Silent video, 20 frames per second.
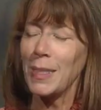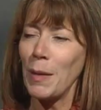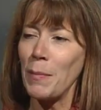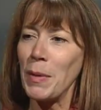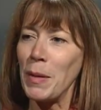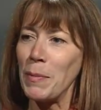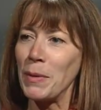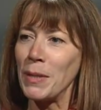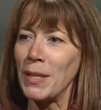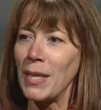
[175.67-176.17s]
Some
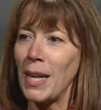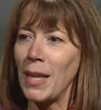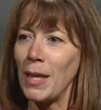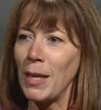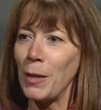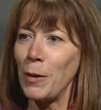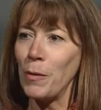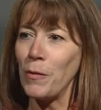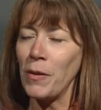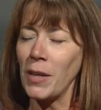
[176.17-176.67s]
people say
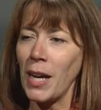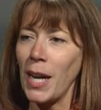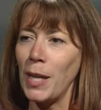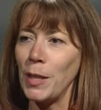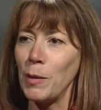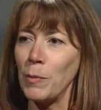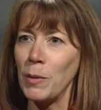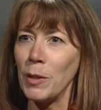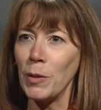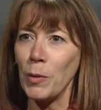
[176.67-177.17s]
that
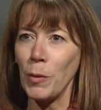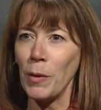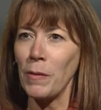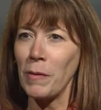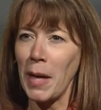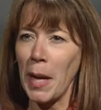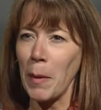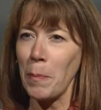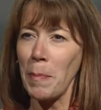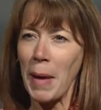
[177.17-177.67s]
unification was sort
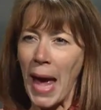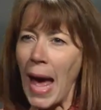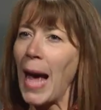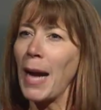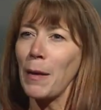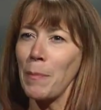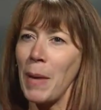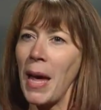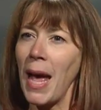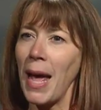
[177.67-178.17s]
of like
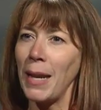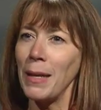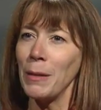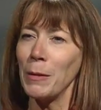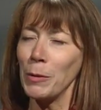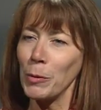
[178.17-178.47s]
Pac-Man,